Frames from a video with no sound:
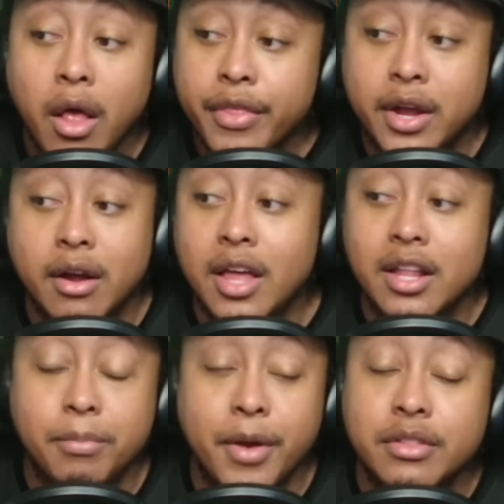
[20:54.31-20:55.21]
the
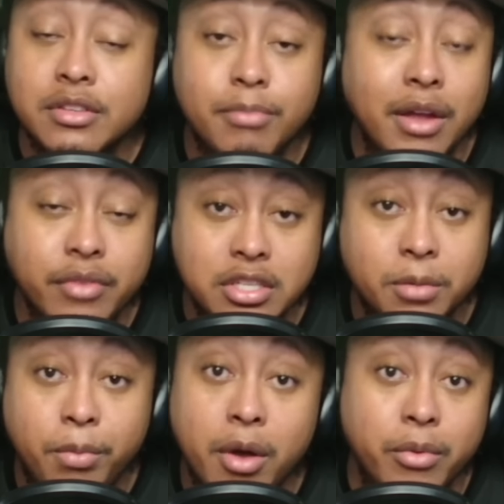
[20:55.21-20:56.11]
Carolina Panthers may reach a
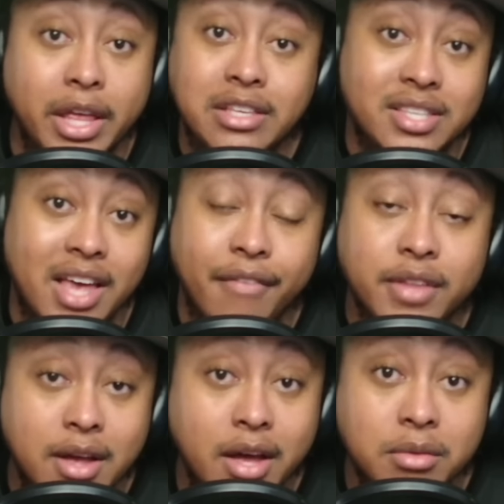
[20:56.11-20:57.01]
point where they just have
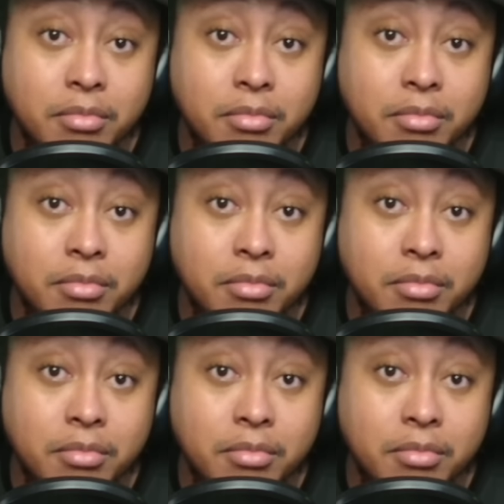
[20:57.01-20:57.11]
to cut him.